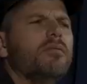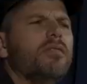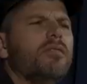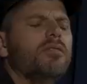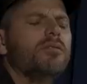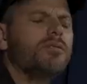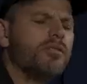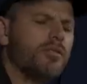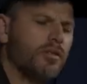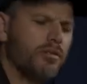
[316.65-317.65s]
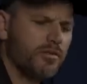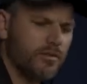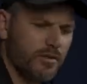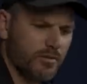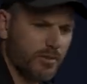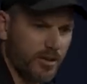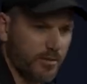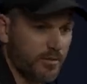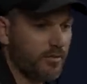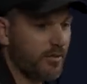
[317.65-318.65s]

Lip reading: revolution. Those Plan B